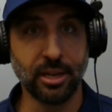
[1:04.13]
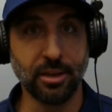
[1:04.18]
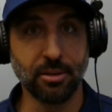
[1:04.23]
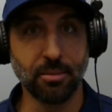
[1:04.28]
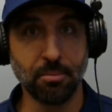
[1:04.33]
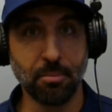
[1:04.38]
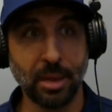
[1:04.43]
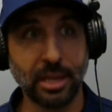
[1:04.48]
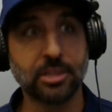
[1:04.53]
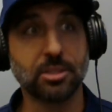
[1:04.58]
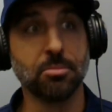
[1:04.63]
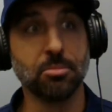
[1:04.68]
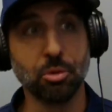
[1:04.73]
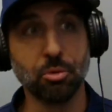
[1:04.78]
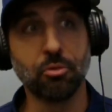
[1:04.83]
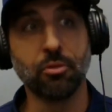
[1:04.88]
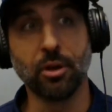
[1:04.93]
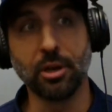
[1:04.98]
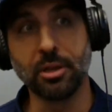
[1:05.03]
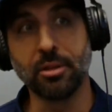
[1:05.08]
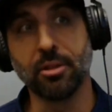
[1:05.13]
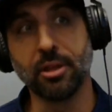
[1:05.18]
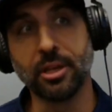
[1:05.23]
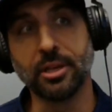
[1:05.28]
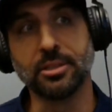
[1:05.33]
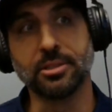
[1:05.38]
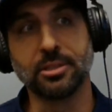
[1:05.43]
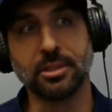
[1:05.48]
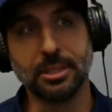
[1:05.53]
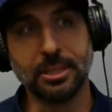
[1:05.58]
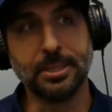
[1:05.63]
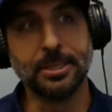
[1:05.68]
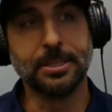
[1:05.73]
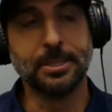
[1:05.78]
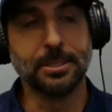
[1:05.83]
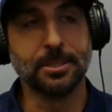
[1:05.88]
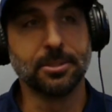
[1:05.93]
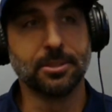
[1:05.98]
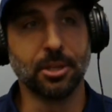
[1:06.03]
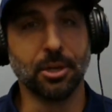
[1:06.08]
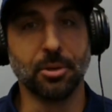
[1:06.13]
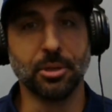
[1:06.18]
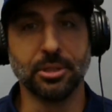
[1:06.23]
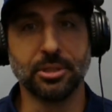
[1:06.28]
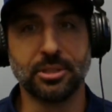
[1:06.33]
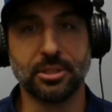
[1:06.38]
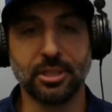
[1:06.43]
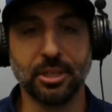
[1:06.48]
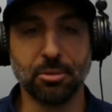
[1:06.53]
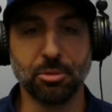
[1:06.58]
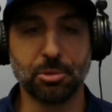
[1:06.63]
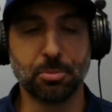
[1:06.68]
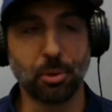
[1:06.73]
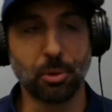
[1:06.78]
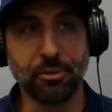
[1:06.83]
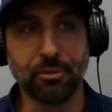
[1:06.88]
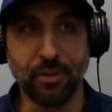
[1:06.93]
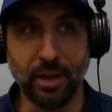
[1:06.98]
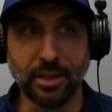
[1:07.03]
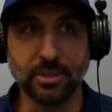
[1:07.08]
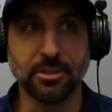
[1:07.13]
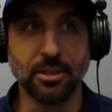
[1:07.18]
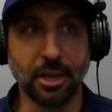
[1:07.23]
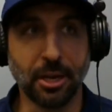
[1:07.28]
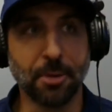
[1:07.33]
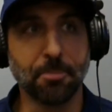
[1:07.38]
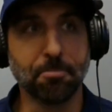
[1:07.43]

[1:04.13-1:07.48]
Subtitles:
makes them do funny things. So it was pretty fascinating.